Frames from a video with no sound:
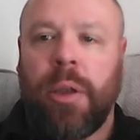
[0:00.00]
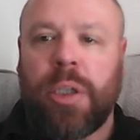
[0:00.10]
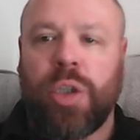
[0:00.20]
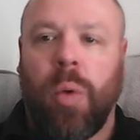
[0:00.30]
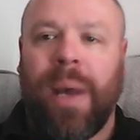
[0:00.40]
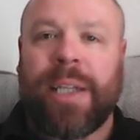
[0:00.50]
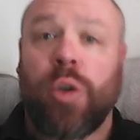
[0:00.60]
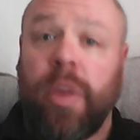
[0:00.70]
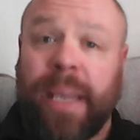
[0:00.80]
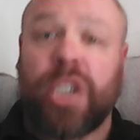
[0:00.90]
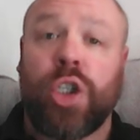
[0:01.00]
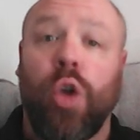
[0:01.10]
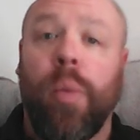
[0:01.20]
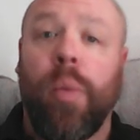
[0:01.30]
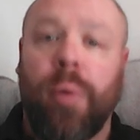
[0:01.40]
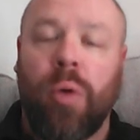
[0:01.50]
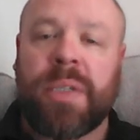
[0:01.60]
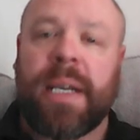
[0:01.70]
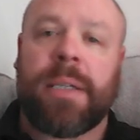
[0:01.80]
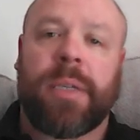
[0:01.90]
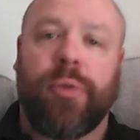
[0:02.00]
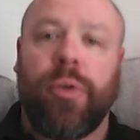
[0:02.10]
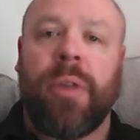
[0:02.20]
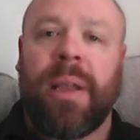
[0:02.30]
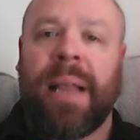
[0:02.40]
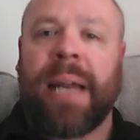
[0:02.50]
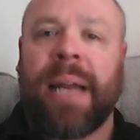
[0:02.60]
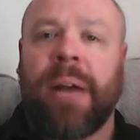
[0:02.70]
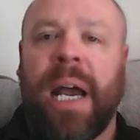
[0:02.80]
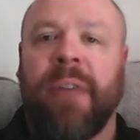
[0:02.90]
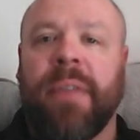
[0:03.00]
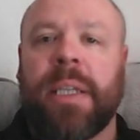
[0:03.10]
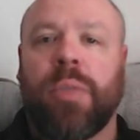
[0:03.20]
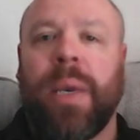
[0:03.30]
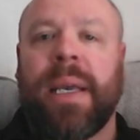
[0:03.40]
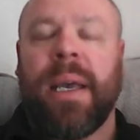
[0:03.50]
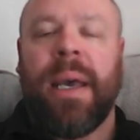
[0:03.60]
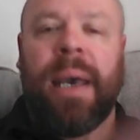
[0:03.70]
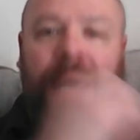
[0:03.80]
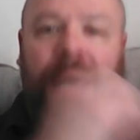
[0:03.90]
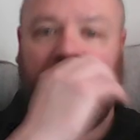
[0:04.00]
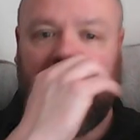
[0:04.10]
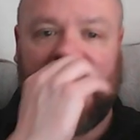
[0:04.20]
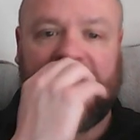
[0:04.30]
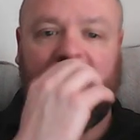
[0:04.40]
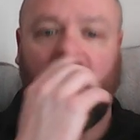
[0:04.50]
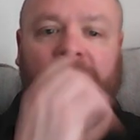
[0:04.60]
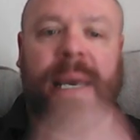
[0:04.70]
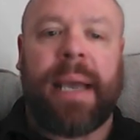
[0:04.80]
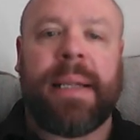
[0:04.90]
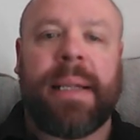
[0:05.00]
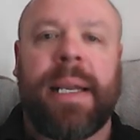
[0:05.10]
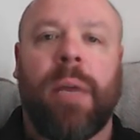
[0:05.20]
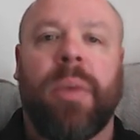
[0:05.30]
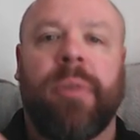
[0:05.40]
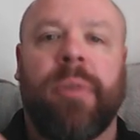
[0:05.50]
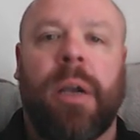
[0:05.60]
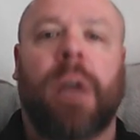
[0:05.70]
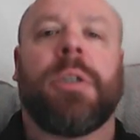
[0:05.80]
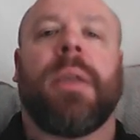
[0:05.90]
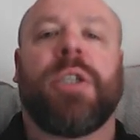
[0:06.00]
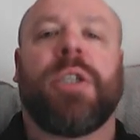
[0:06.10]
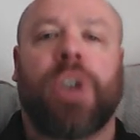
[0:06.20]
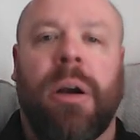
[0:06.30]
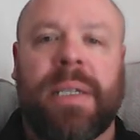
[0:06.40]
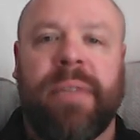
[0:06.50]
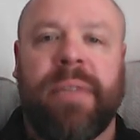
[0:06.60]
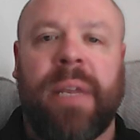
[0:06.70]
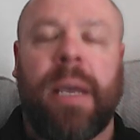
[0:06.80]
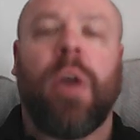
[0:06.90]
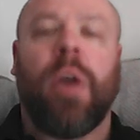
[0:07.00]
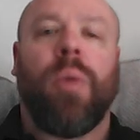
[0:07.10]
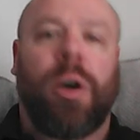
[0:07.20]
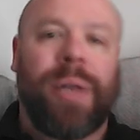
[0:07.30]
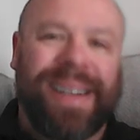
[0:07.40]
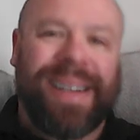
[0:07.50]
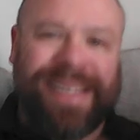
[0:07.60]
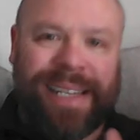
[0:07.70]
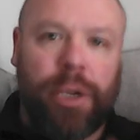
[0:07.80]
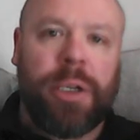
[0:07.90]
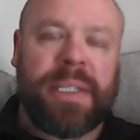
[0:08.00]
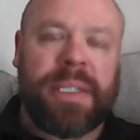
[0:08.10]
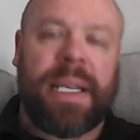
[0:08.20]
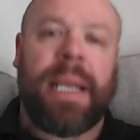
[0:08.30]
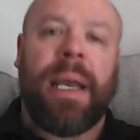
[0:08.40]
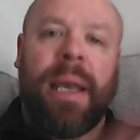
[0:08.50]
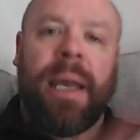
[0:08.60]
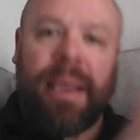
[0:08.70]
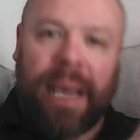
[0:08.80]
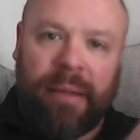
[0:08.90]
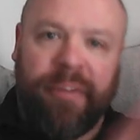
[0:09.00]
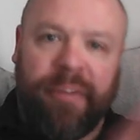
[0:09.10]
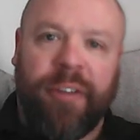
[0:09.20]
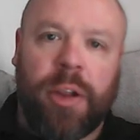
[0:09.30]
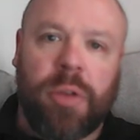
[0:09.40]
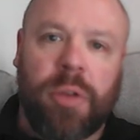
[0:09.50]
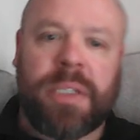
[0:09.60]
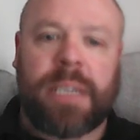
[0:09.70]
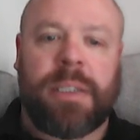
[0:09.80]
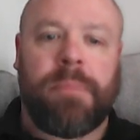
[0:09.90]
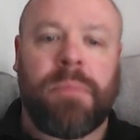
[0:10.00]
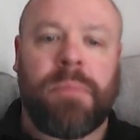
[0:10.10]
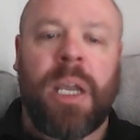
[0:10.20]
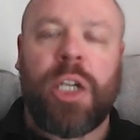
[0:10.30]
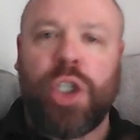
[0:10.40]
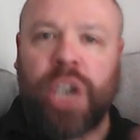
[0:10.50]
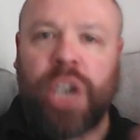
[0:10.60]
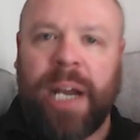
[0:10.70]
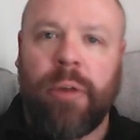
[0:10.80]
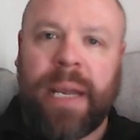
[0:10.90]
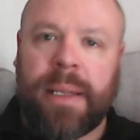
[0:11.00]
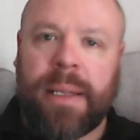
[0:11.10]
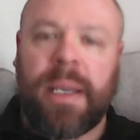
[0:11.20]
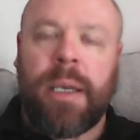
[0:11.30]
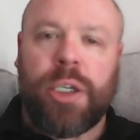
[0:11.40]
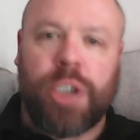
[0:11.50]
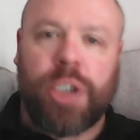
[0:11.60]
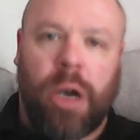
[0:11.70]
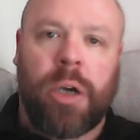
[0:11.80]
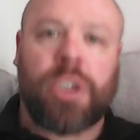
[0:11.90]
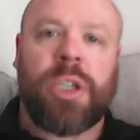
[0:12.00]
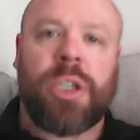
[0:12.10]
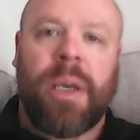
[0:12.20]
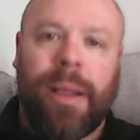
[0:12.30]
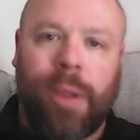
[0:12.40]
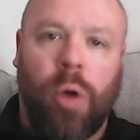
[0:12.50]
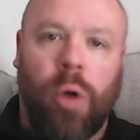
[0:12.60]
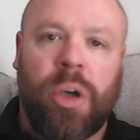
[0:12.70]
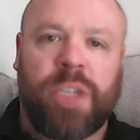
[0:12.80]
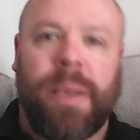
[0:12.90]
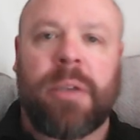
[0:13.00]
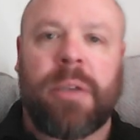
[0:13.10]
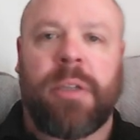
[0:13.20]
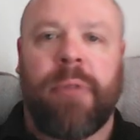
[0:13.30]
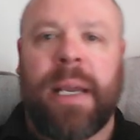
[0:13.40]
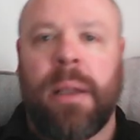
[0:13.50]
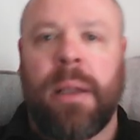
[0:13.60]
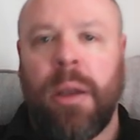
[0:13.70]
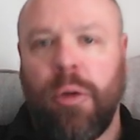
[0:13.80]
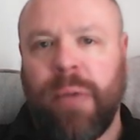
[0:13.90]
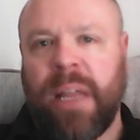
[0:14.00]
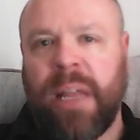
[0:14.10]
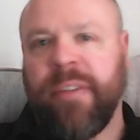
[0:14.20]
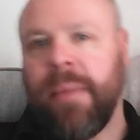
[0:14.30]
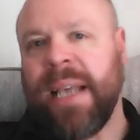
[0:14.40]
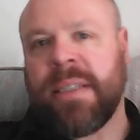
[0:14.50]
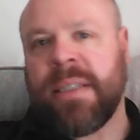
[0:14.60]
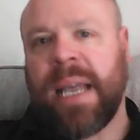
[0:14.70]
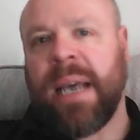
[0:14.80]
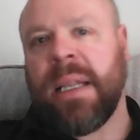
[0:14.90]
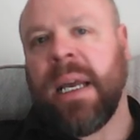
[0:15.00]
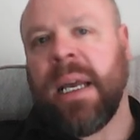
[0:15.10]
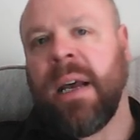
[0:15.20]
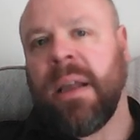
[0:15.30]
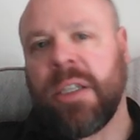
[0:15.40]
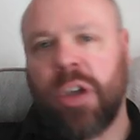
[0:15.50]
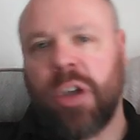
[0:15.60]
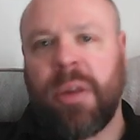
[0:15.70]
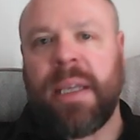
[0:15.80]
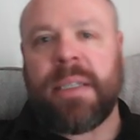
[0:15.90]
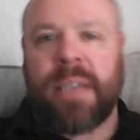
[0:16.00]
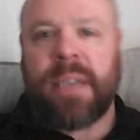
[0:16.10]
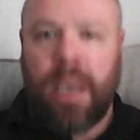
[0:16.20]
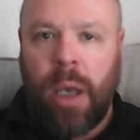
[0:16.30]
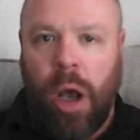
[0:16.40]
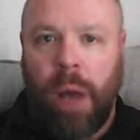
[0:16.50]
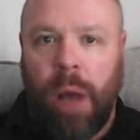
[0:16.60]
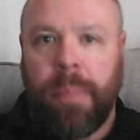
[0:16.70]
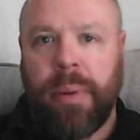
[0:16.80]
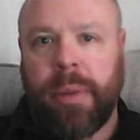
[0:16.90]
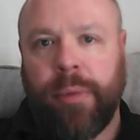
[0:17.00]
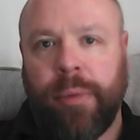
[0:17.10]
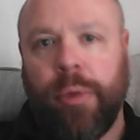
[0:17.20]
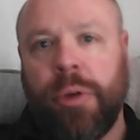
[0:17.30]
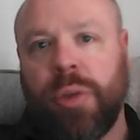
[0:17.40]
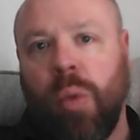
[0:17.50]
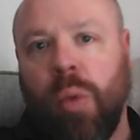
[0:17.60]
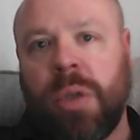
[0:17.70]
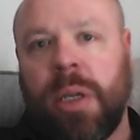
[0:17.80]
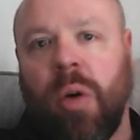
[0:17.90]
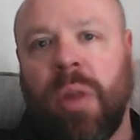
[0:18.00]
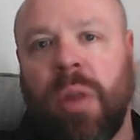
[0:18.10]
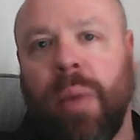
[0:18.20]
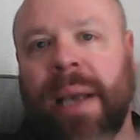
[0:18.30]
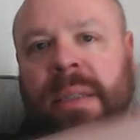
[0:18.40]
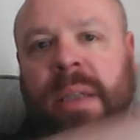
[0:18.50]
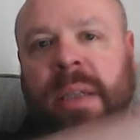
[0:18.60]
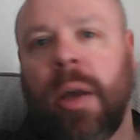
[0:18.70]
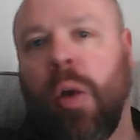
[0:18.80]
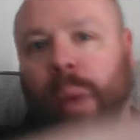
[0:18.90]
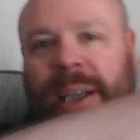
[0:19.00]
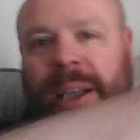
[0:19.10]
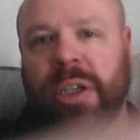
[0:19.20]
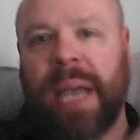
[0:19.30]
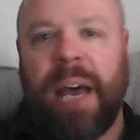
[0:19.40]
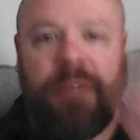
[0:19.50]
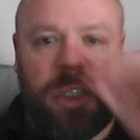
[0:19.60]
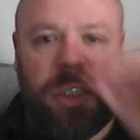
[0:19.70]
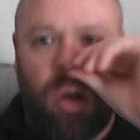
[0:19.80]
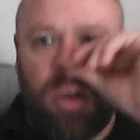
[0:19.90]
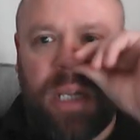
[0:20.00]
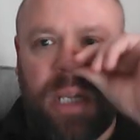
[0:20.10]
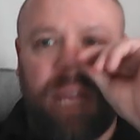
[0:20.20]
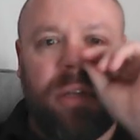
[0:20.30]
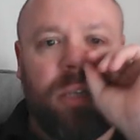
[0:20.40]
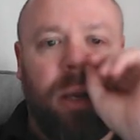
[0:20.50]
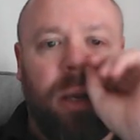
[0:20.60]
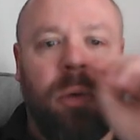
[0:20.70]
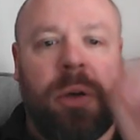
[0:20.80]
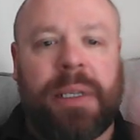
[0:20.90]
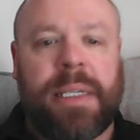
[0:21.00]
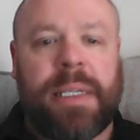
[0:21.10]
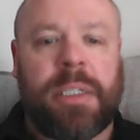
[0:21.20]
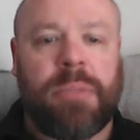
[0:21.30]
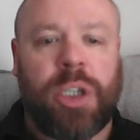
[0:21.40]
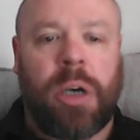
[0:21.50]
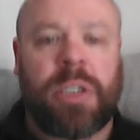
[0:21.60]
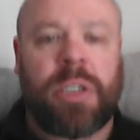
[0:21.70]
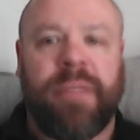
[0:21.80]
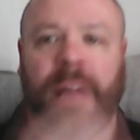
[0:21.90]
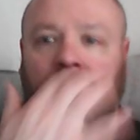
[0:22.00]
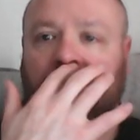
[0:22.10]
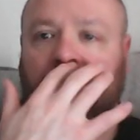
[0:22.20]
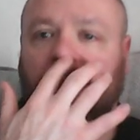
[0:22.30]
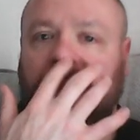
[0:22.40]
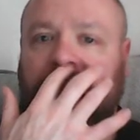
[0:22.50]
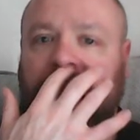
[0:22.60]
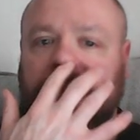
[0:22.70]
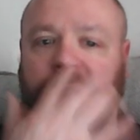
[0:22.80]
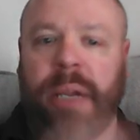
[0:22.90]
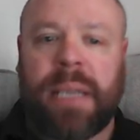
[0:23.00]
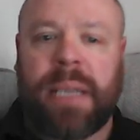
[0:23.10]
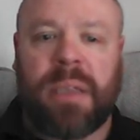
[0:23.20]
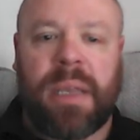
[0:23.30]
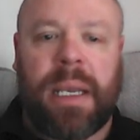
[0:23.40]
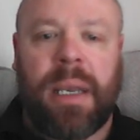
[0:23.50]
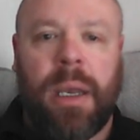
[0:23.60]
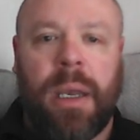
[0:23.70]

So it's going to be a slow process through the latter half of this week and into the weekend here with regards to the shower activity. We're going to continue to see that frontal system generate showers, longer spells of rain, really from East Anglia, southeast, up through towards the northwest western half of Scotland even as well. We're going to see some showers developing over the next few days, I think.